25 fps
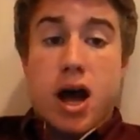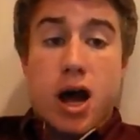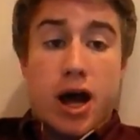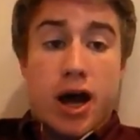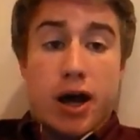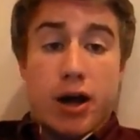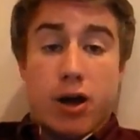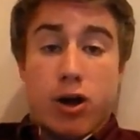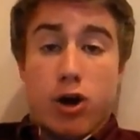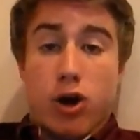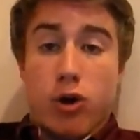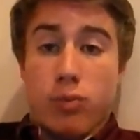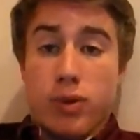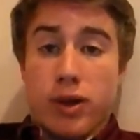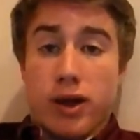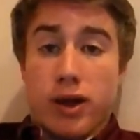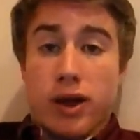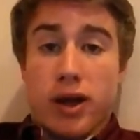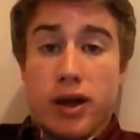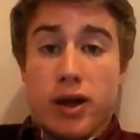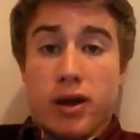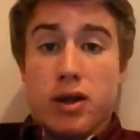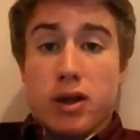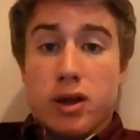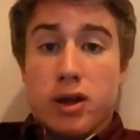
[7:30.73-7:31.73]
I hope
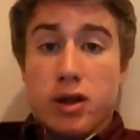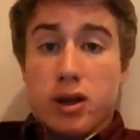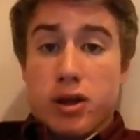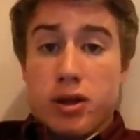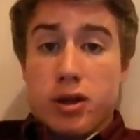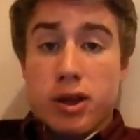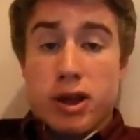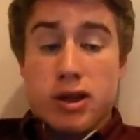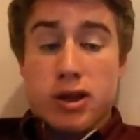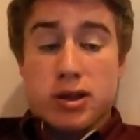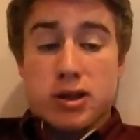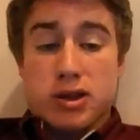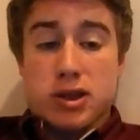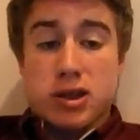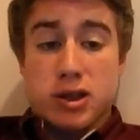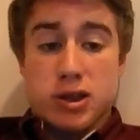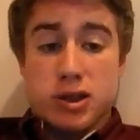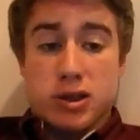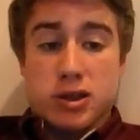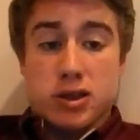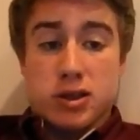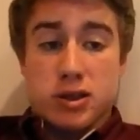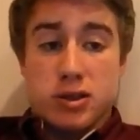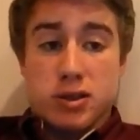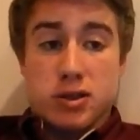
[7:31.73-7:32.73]
that
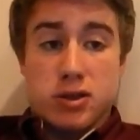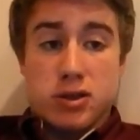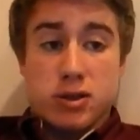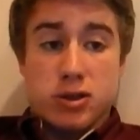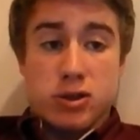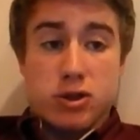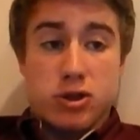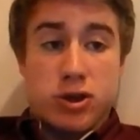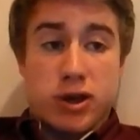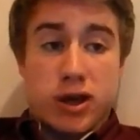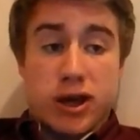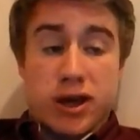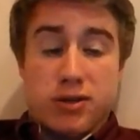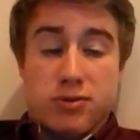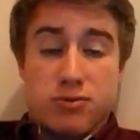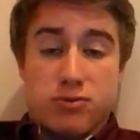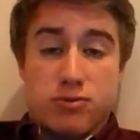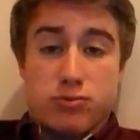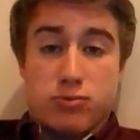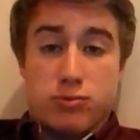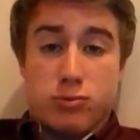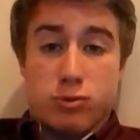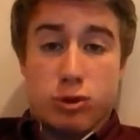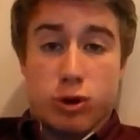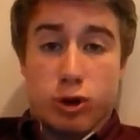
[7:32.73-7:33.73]
you
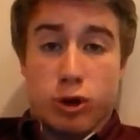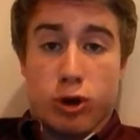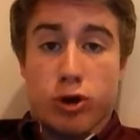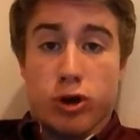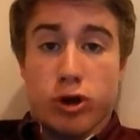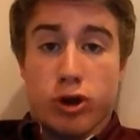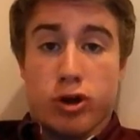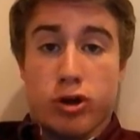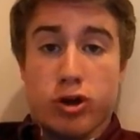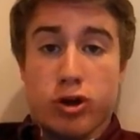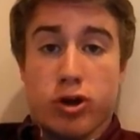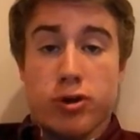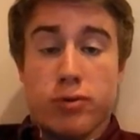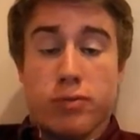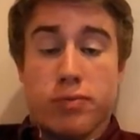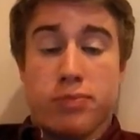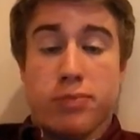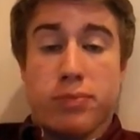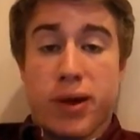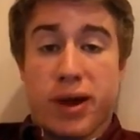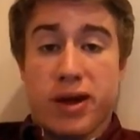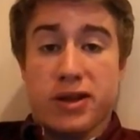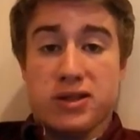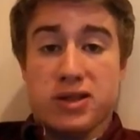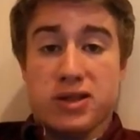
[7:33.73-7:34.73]
guys learned a
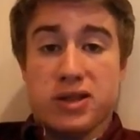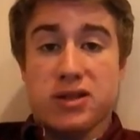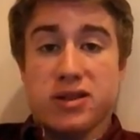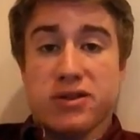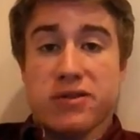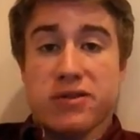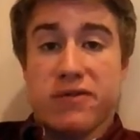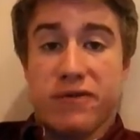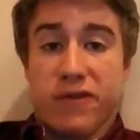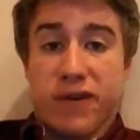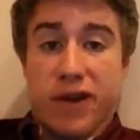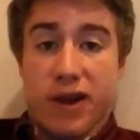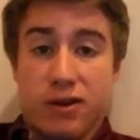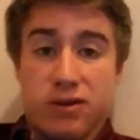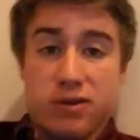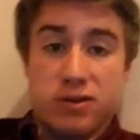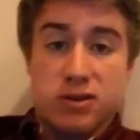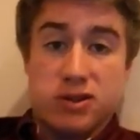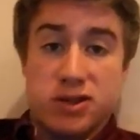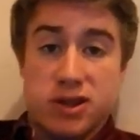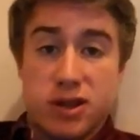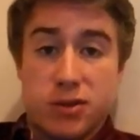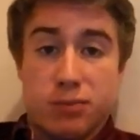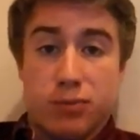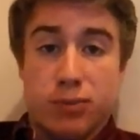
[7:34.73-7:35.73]
good basis and
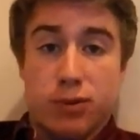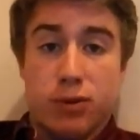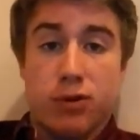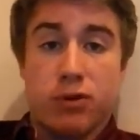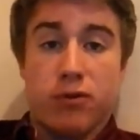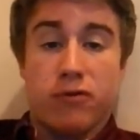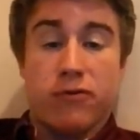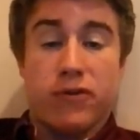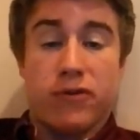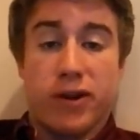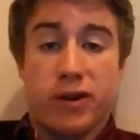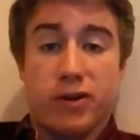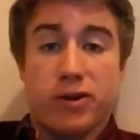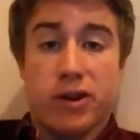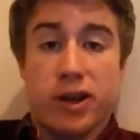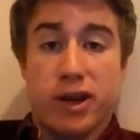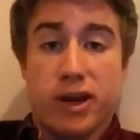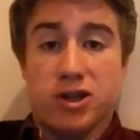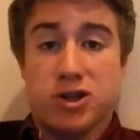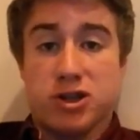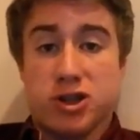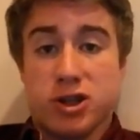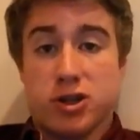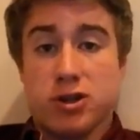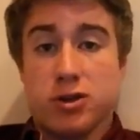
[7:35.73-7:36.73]
simple
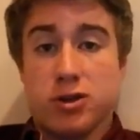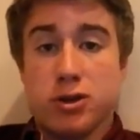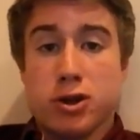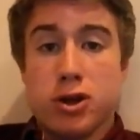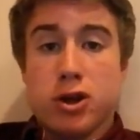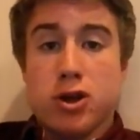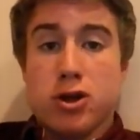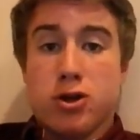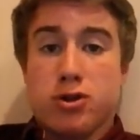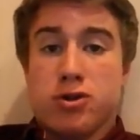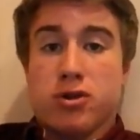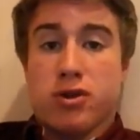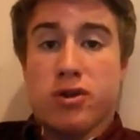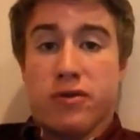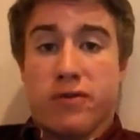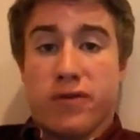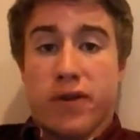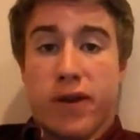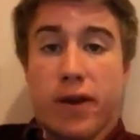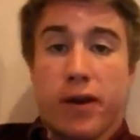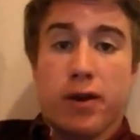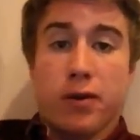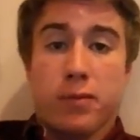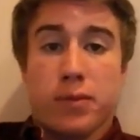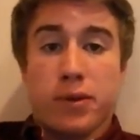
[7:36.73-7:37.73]
foundation to the
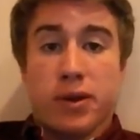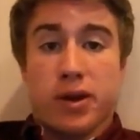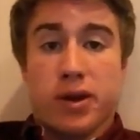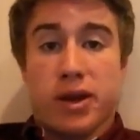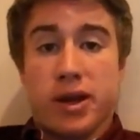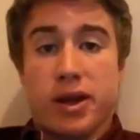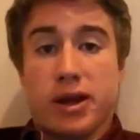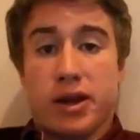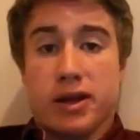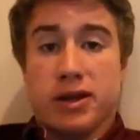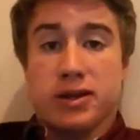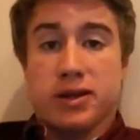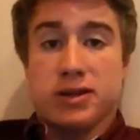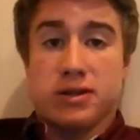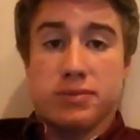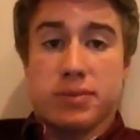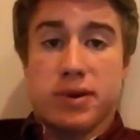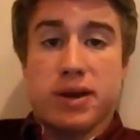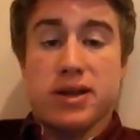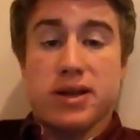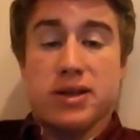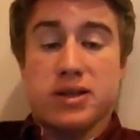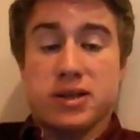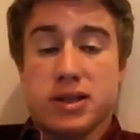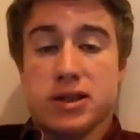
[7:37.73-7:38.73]
very beginnings and
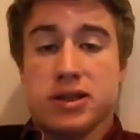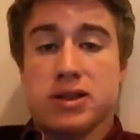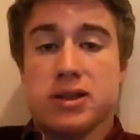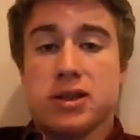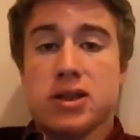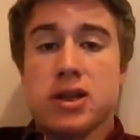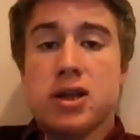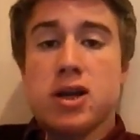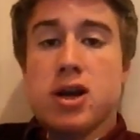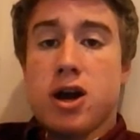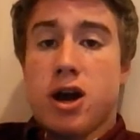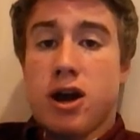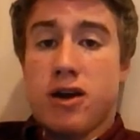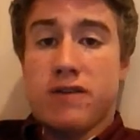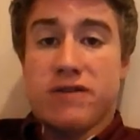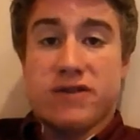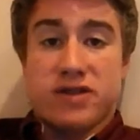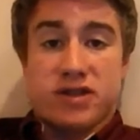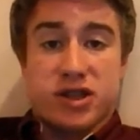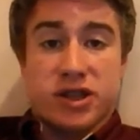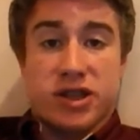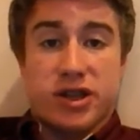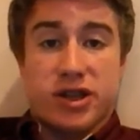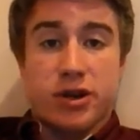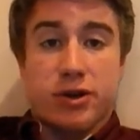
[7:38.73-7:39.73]
basics of
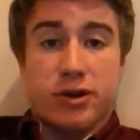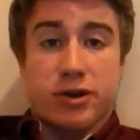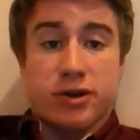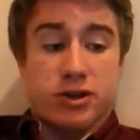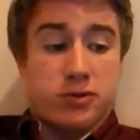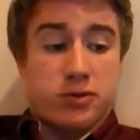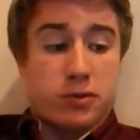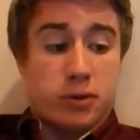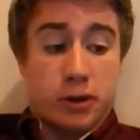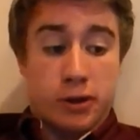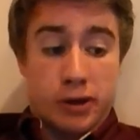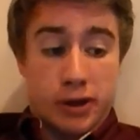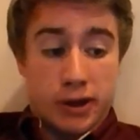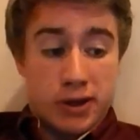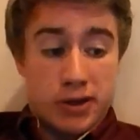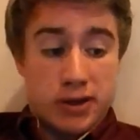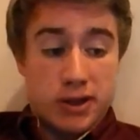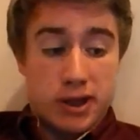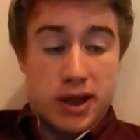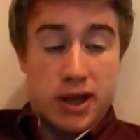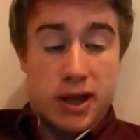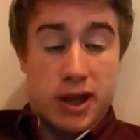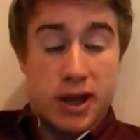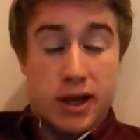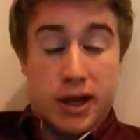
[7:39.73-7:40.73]
the securities markets,
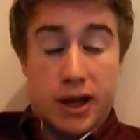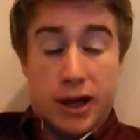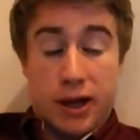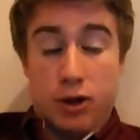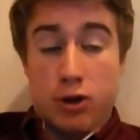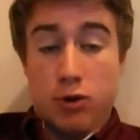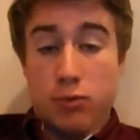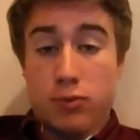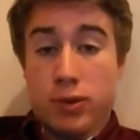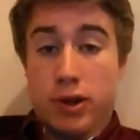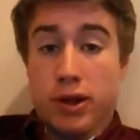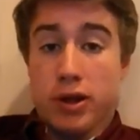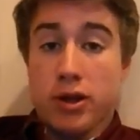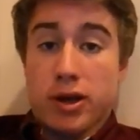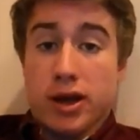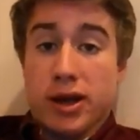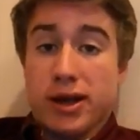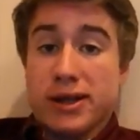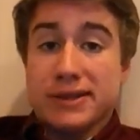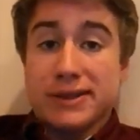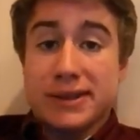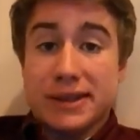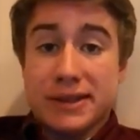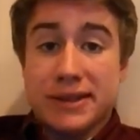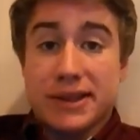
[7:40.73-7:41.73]
and I hope that you
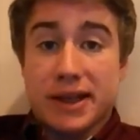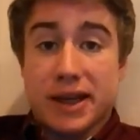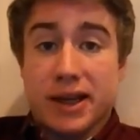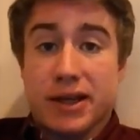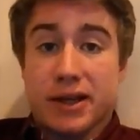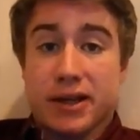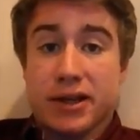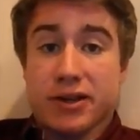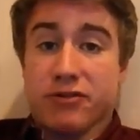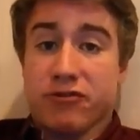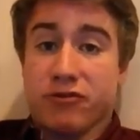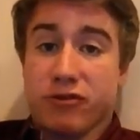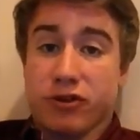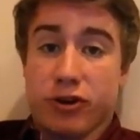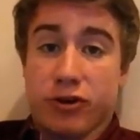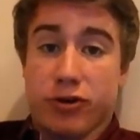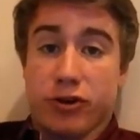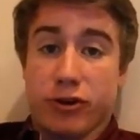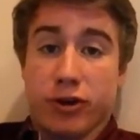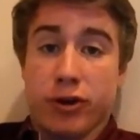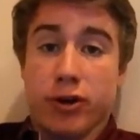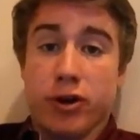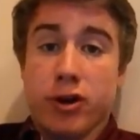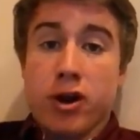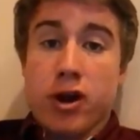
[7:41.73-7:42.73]
guys can take this
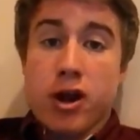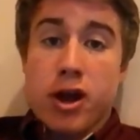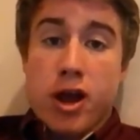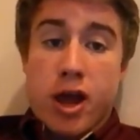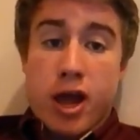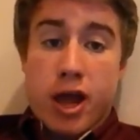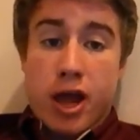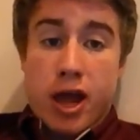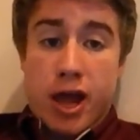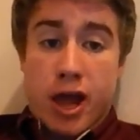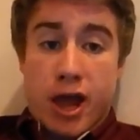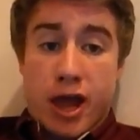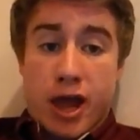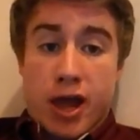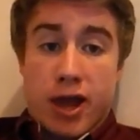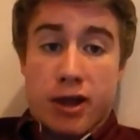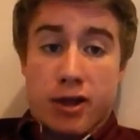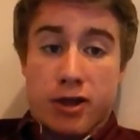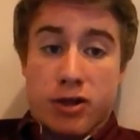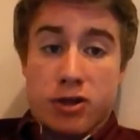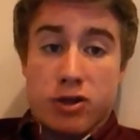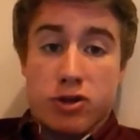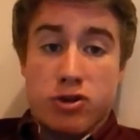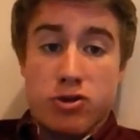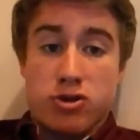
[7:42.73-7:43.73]
further
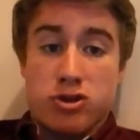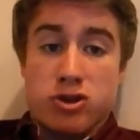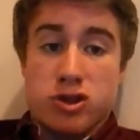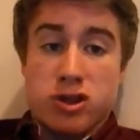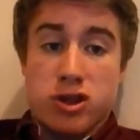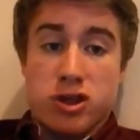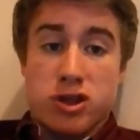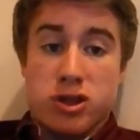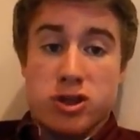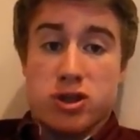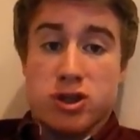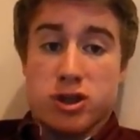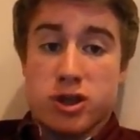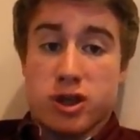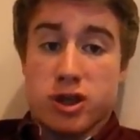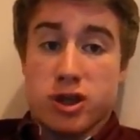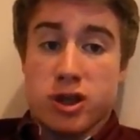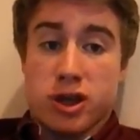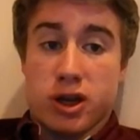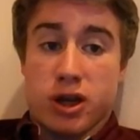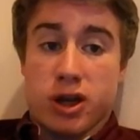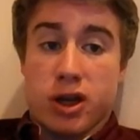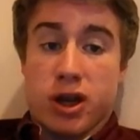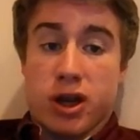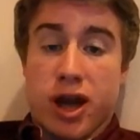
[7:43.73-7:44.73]
and use it
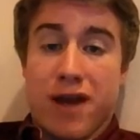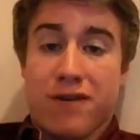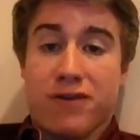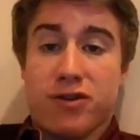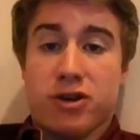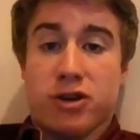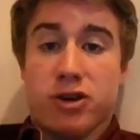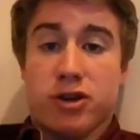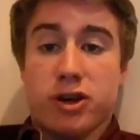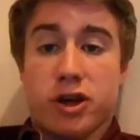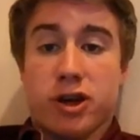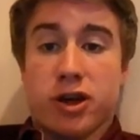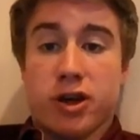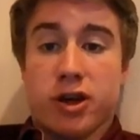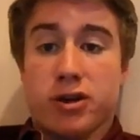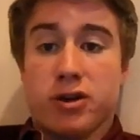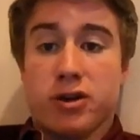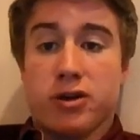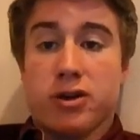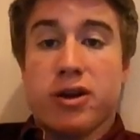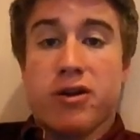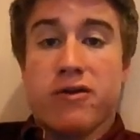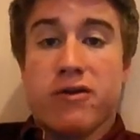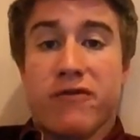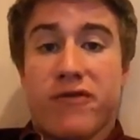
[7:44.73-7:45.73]
to have a
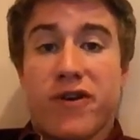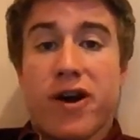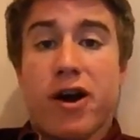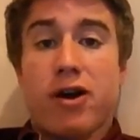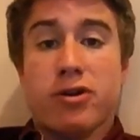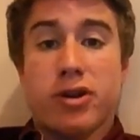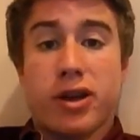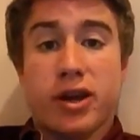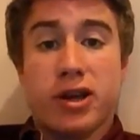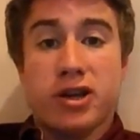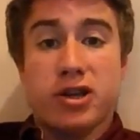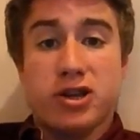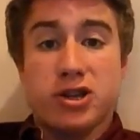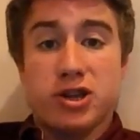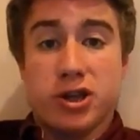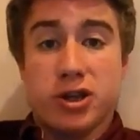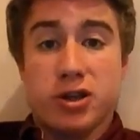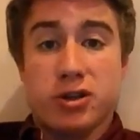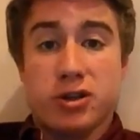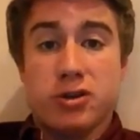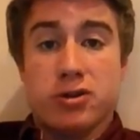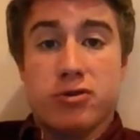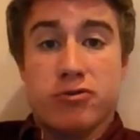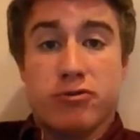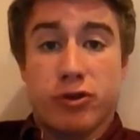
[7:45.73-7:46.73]
good
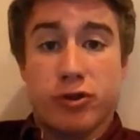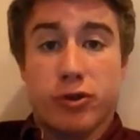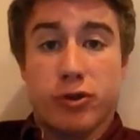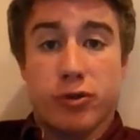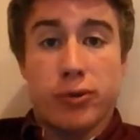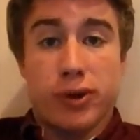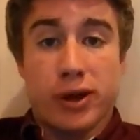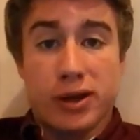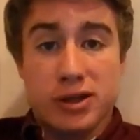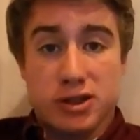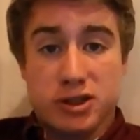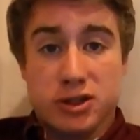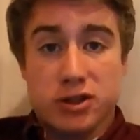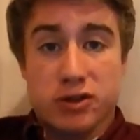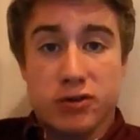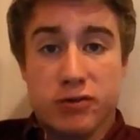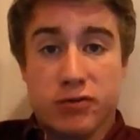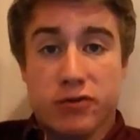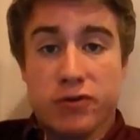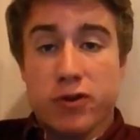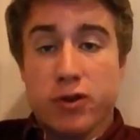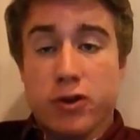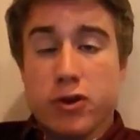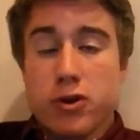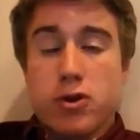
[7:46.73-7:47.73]
foundation for the rest
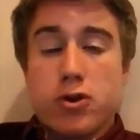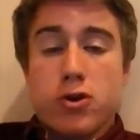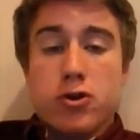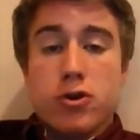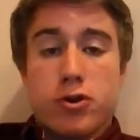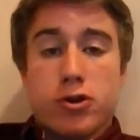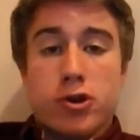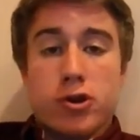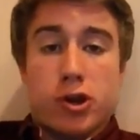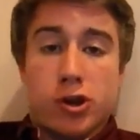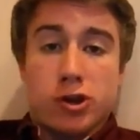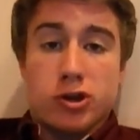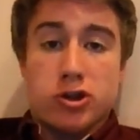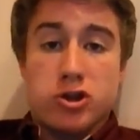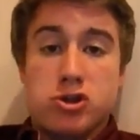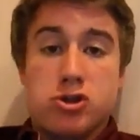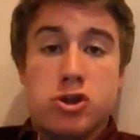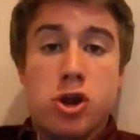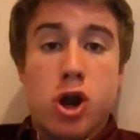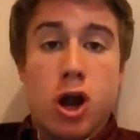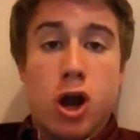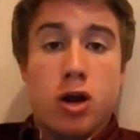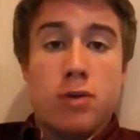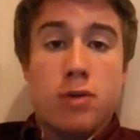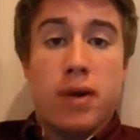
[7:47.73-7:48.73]
of your
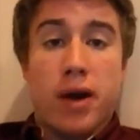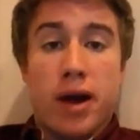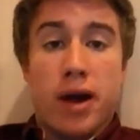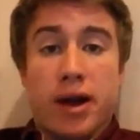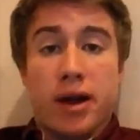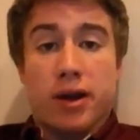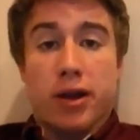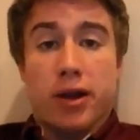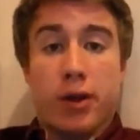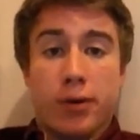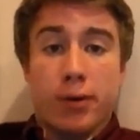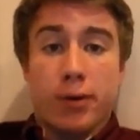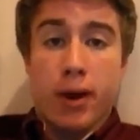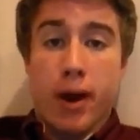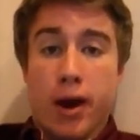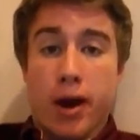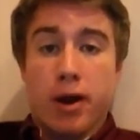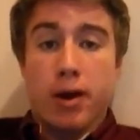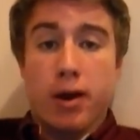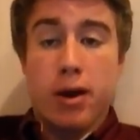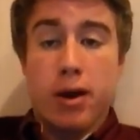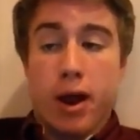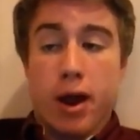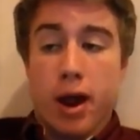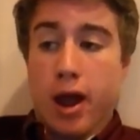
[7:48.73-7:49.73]
stock buying
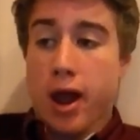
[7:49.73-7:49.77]
career.